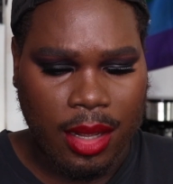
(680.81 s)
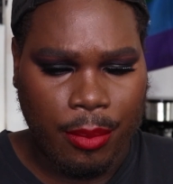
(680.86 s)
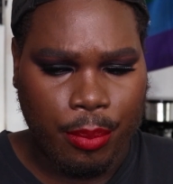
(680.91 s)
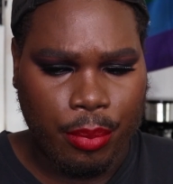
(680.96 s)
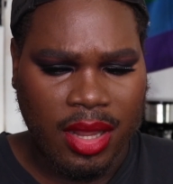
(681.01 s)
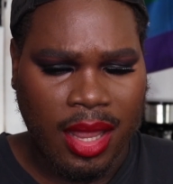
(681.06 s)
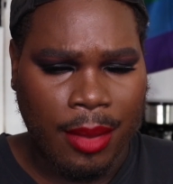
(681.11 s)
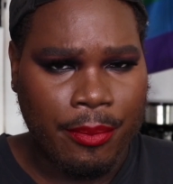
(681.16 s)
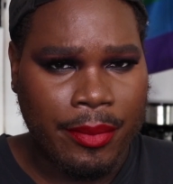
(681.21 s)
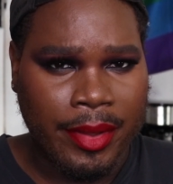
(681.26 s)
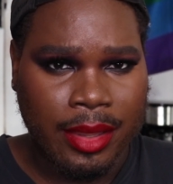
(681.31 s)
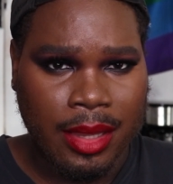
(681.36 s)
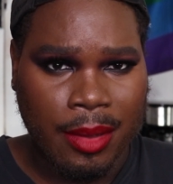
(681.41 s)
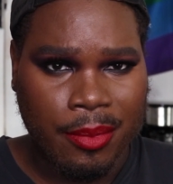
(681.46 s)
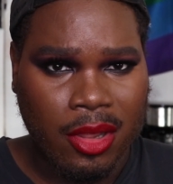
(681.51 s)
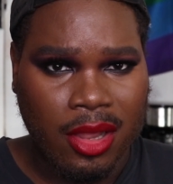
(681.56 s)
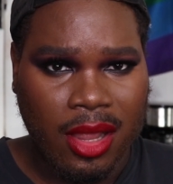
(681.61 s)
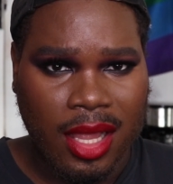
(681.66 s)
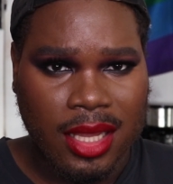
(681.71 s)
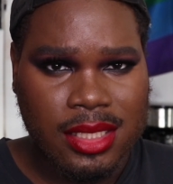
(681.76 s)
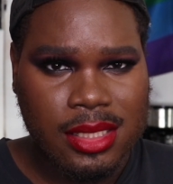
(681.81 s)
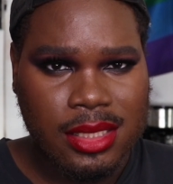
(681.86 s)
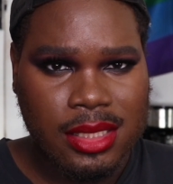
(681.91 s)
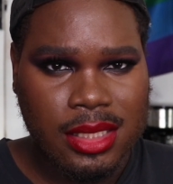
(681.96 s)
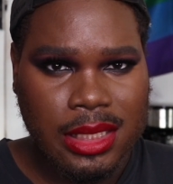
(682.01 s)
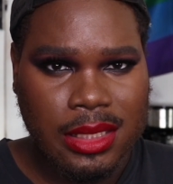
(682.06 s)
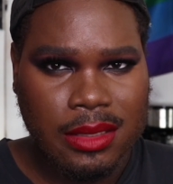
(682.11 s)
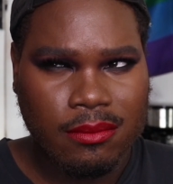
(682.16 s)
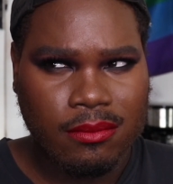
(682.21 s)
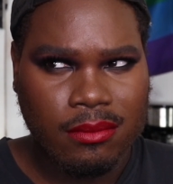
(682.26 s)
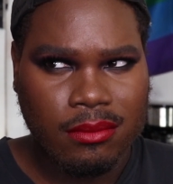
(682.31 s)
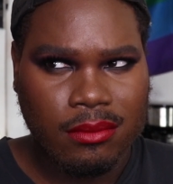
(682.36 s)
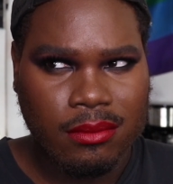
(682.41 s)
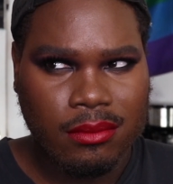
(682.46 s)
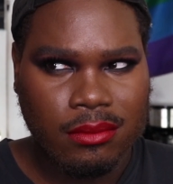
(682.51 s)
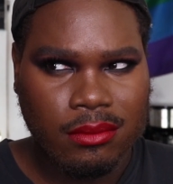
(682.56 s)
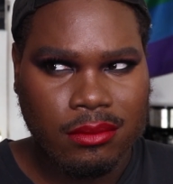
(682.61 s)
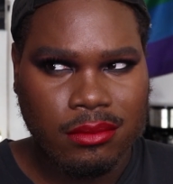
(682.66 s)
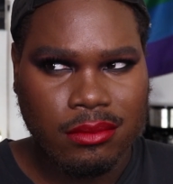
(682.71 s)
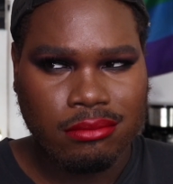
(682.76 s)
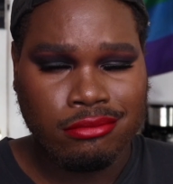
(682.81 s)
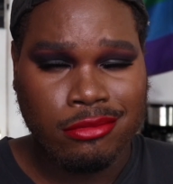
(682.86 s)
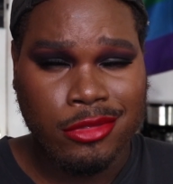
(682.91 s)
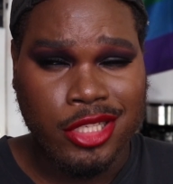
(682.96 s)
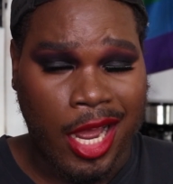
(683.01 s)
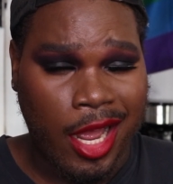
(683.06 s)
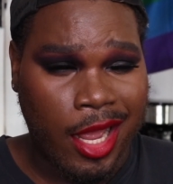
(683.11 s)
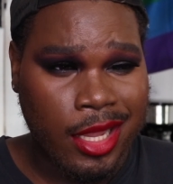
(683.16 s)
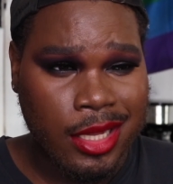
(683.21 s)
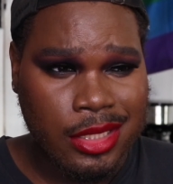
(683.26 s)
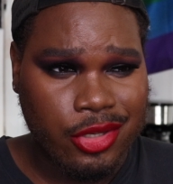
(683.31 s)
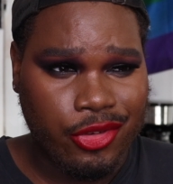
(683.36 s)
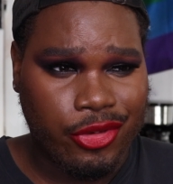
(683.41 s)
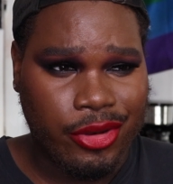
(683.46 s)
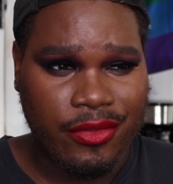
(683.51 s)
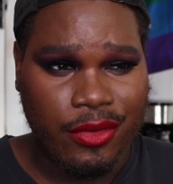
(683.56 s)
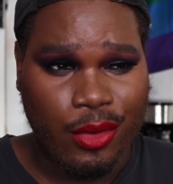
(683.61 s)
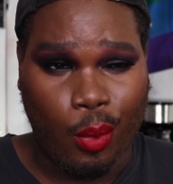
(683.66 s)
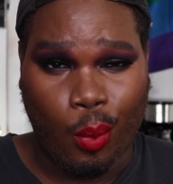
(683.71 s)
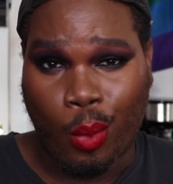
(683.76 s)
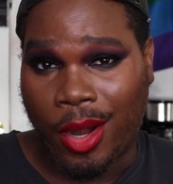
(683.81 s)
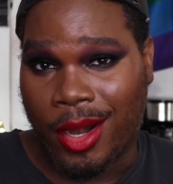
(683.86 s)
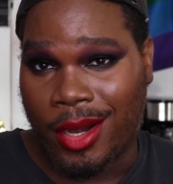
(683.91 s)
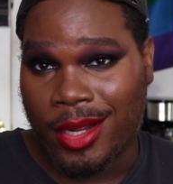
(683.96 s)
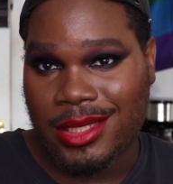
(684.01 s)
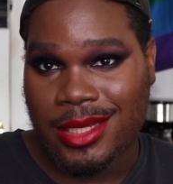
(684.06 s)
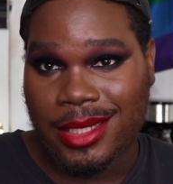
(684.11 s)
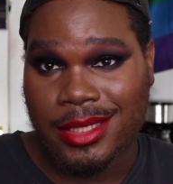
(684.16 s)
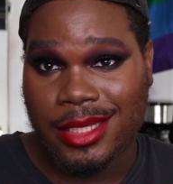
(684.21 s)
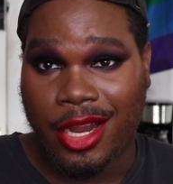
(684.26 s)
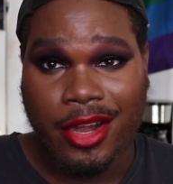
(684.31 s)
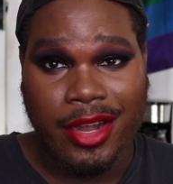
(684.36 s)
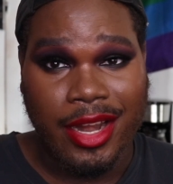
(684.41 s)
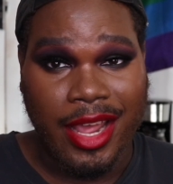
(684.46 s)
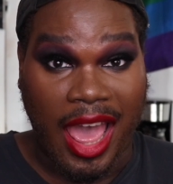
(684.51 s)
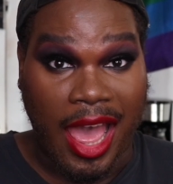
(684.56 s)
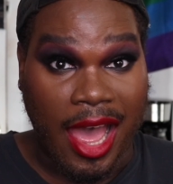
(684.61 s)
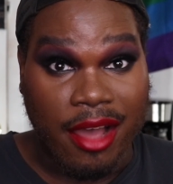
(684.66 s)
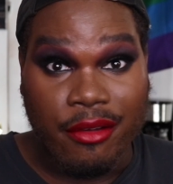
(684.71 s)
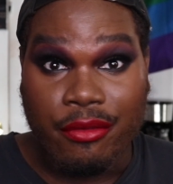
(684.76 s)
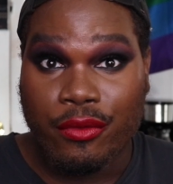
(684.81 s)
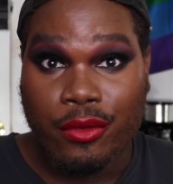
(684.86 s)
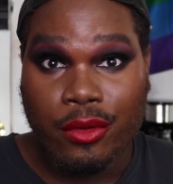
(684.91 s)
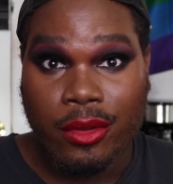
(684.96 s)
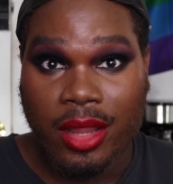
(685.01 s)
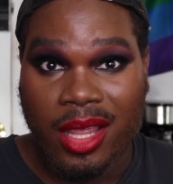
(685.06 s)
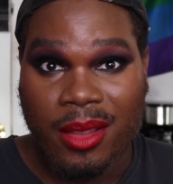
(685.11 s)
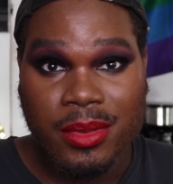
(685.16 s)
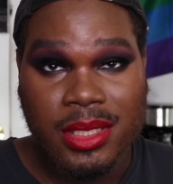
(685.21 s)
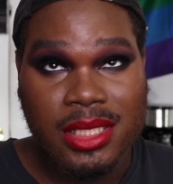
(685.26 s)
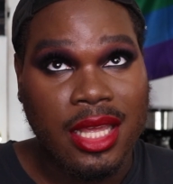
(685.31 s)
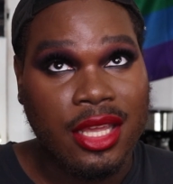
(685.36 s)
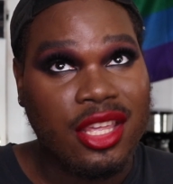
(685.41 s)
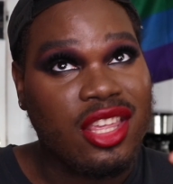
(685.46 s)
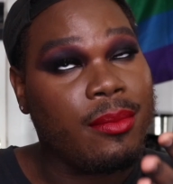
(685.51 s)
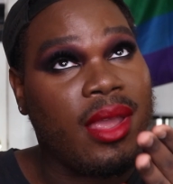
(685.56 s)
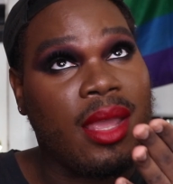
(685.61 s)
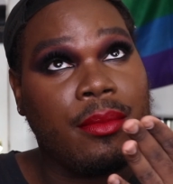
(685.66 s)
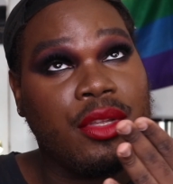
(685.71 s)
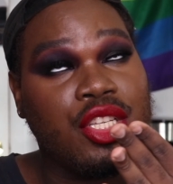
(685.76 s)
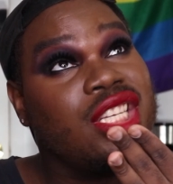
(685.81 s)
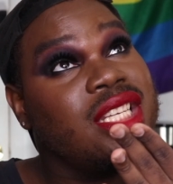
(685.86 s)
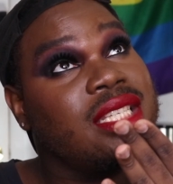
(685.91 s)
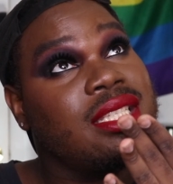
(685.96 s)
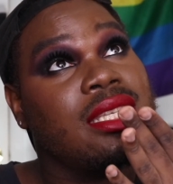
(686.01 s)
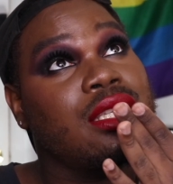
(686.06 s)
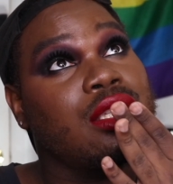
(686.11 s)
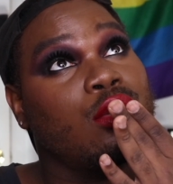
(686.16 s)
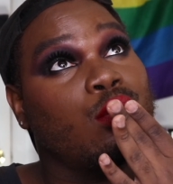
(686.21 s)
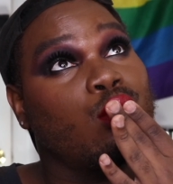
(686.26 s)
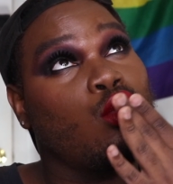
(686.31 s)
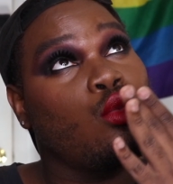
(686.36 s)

plumping lip gloss does, or if it works, because I already have full lips. Thank you, baby Jesus.